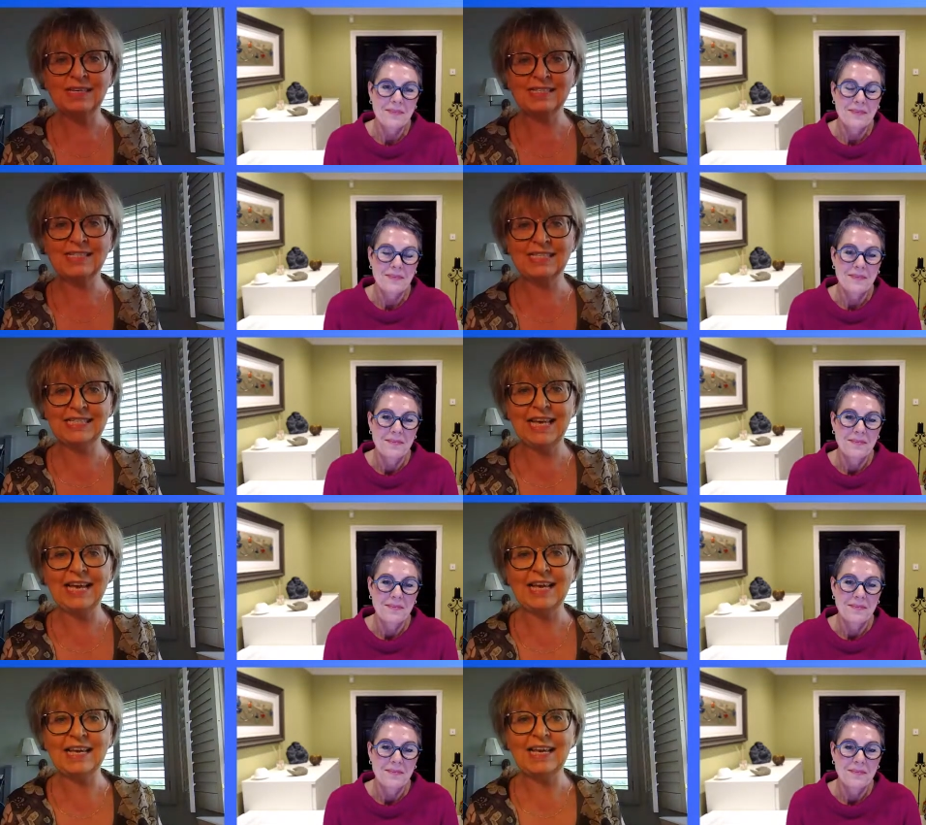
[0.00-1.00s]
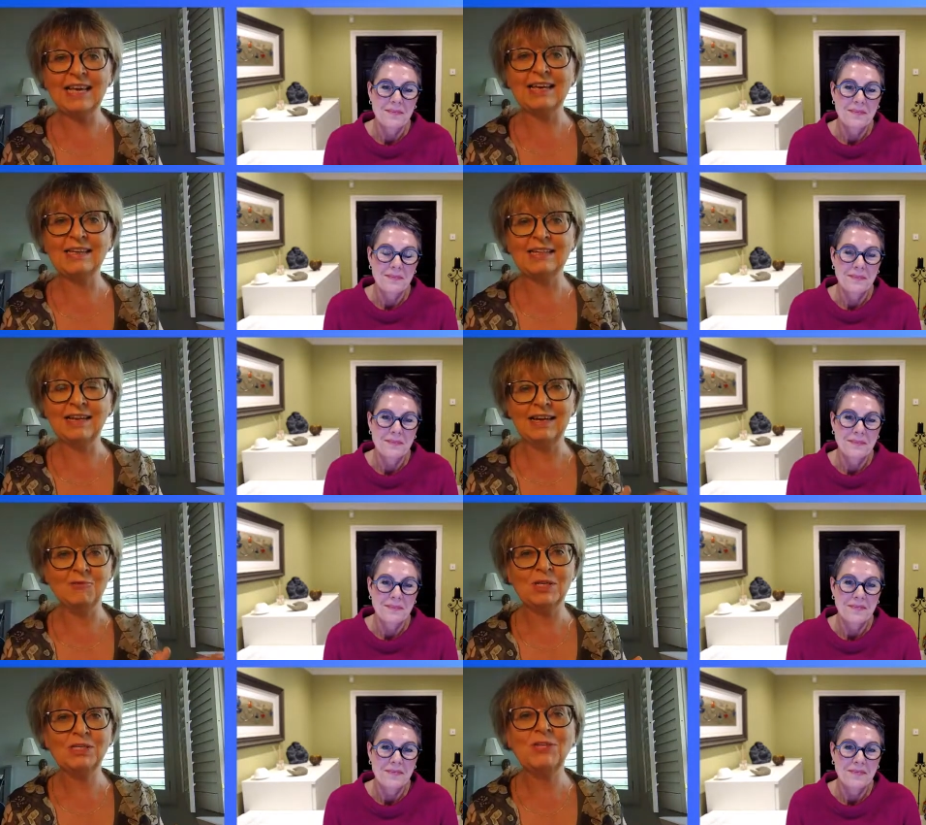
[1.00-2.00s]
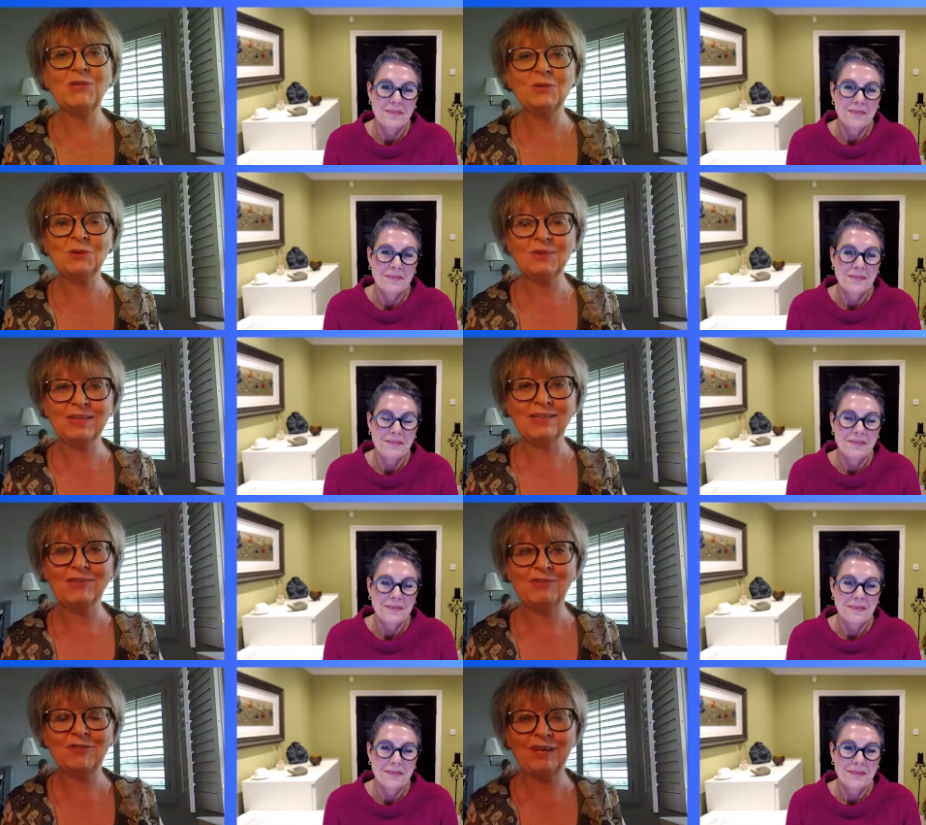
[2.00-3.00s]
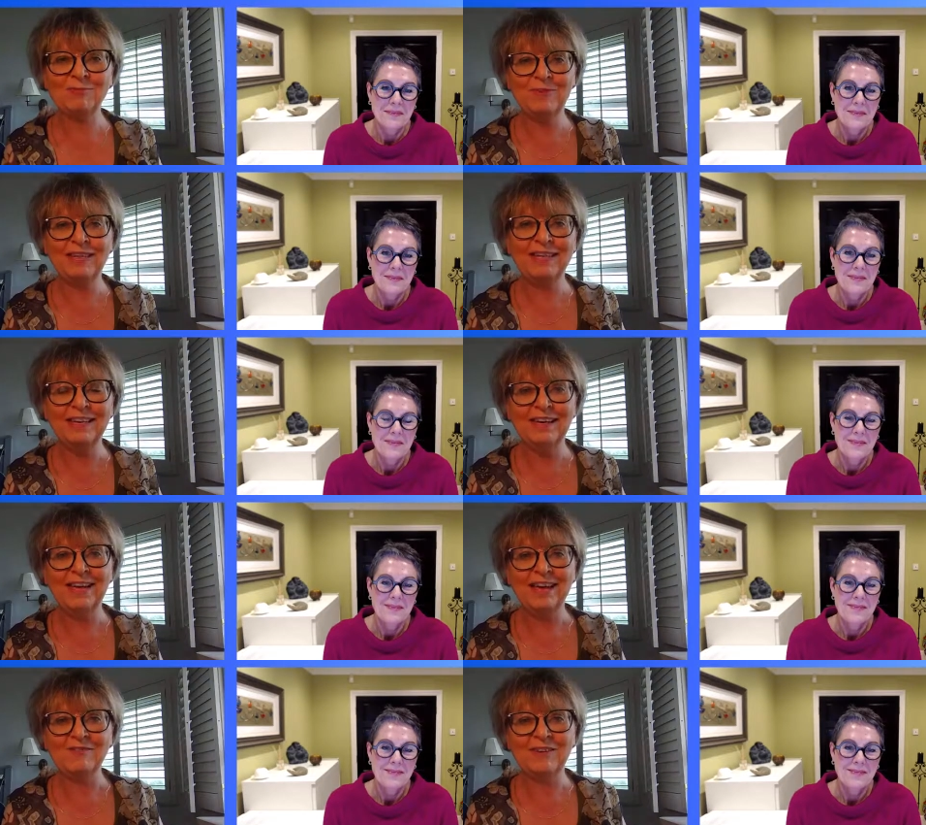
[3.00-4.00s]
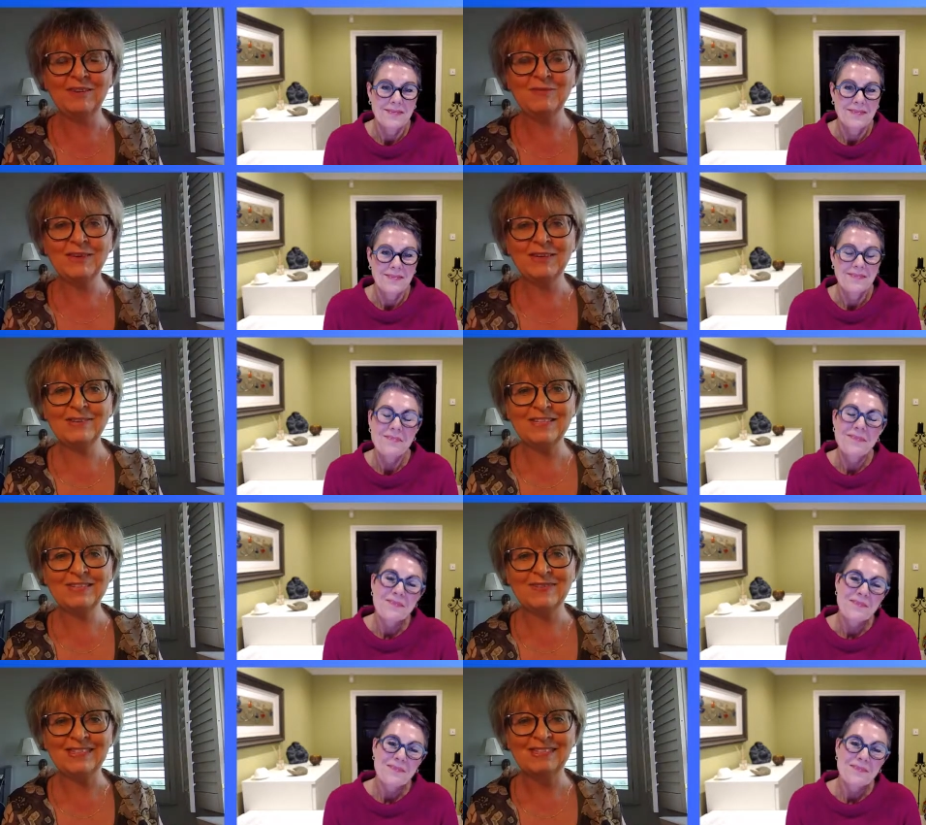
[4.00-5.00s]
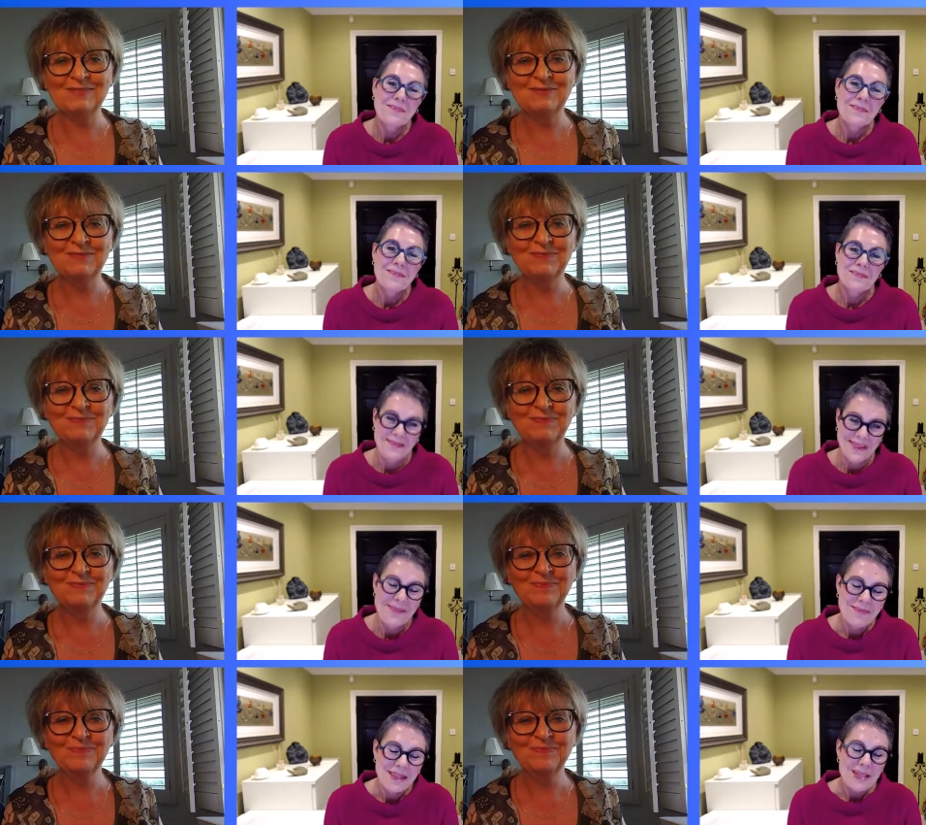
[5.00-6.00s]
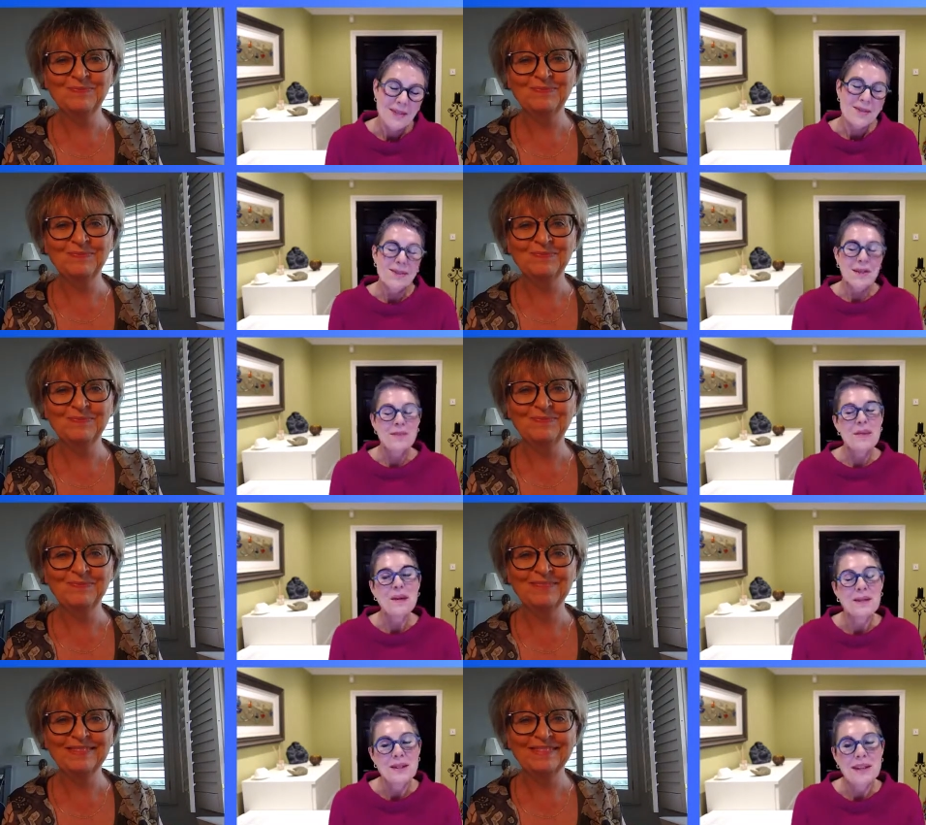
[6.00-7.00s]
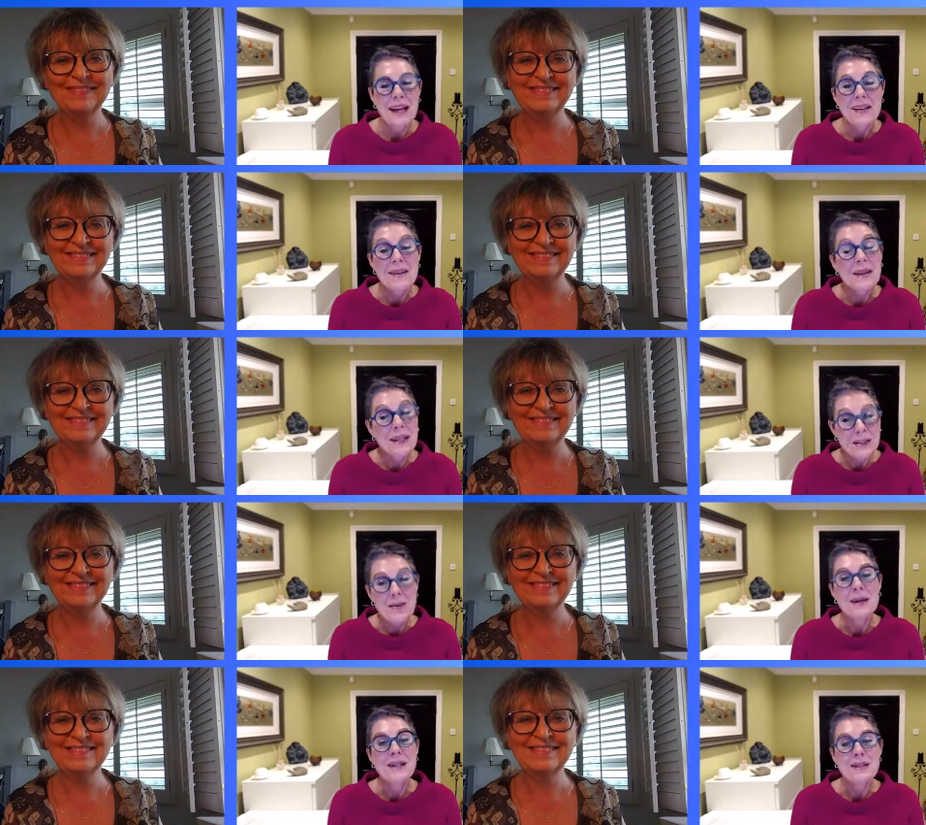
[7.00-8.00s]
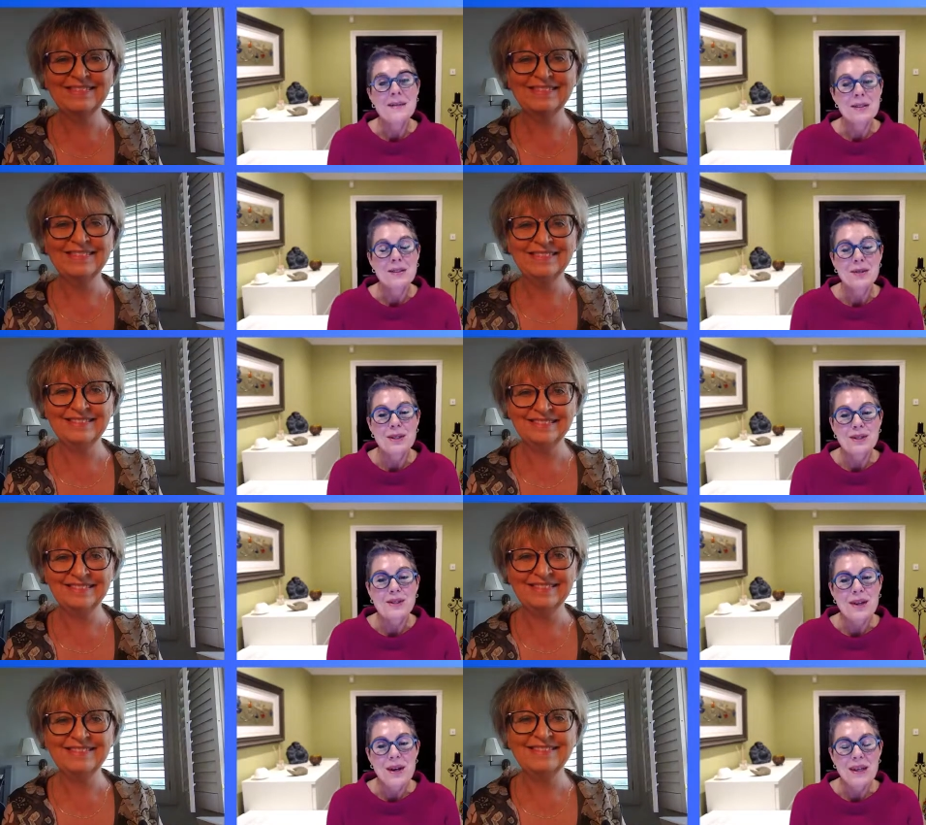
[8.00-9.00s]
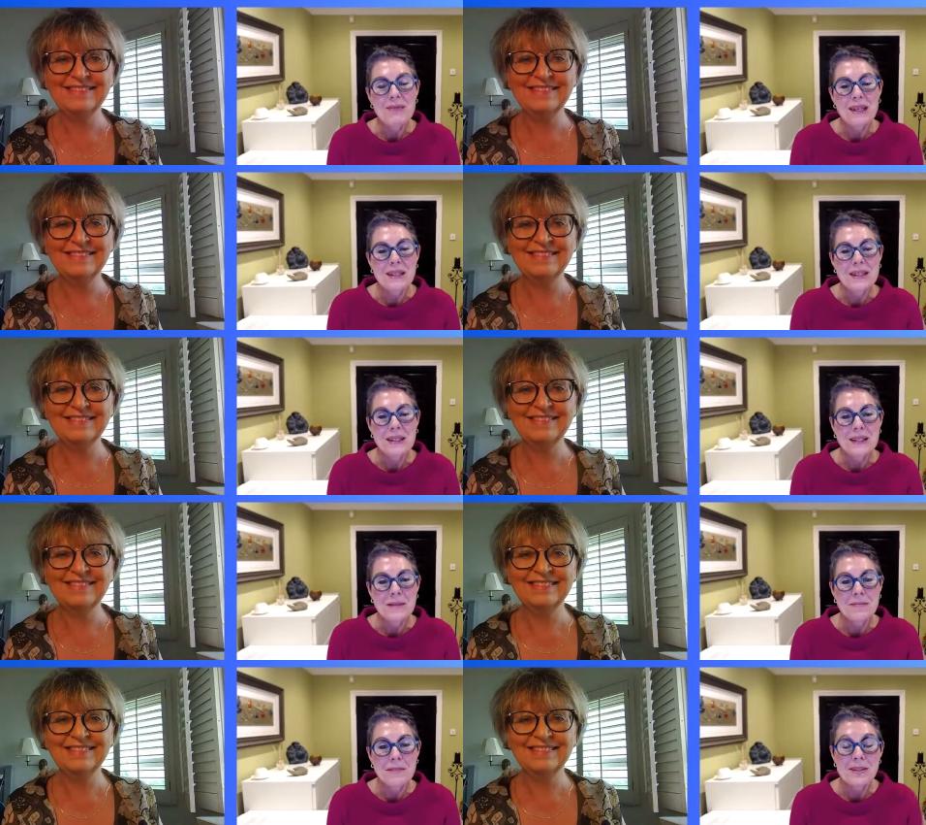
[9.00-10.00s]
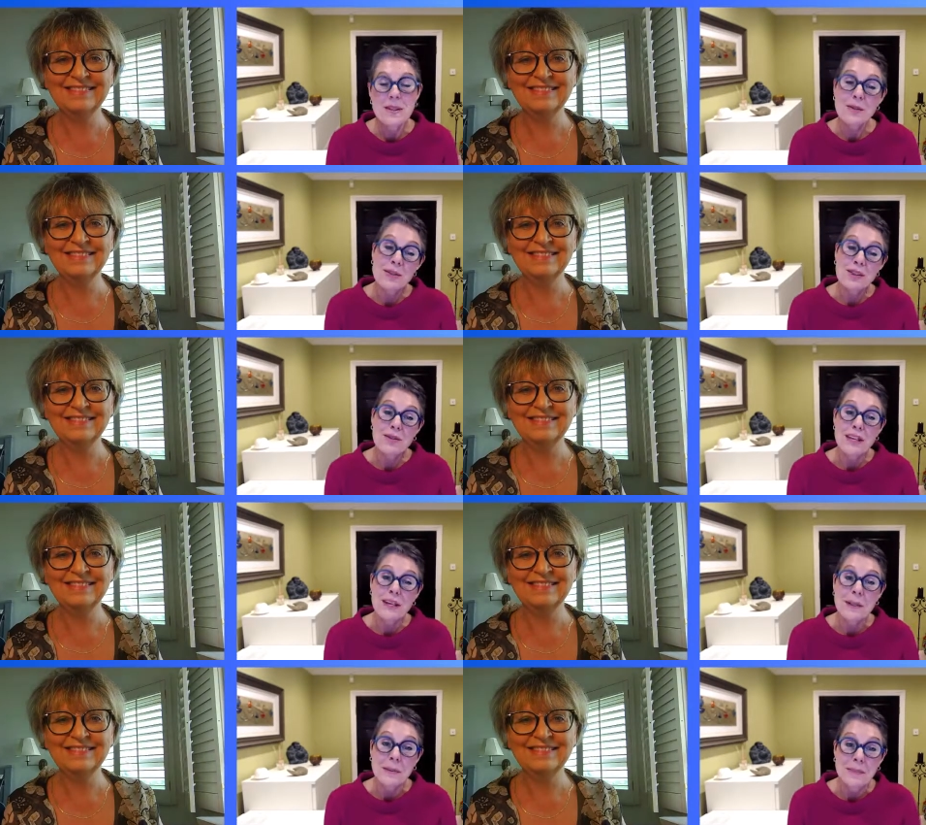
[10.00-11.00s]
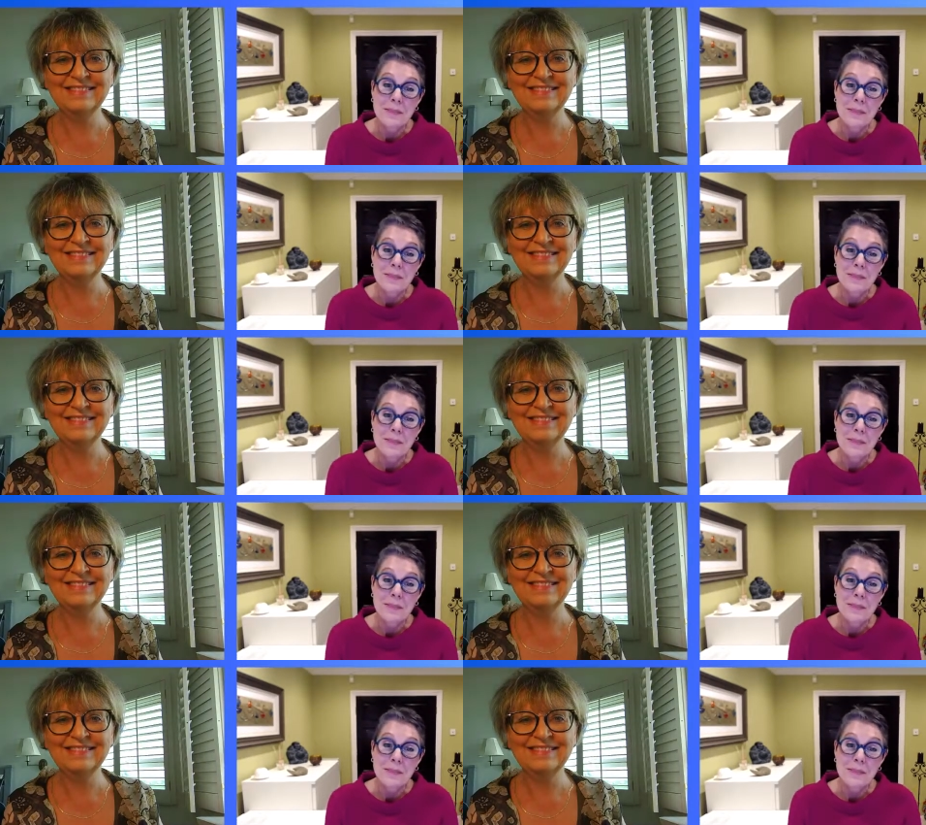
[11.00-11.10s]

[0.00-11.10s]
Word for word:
Speaker 1: us today, and uh, wishing you and your family a very merry Christmas.
Speaker 2: Thank you so much, and likewise, enjoy your time and uh, until the new year.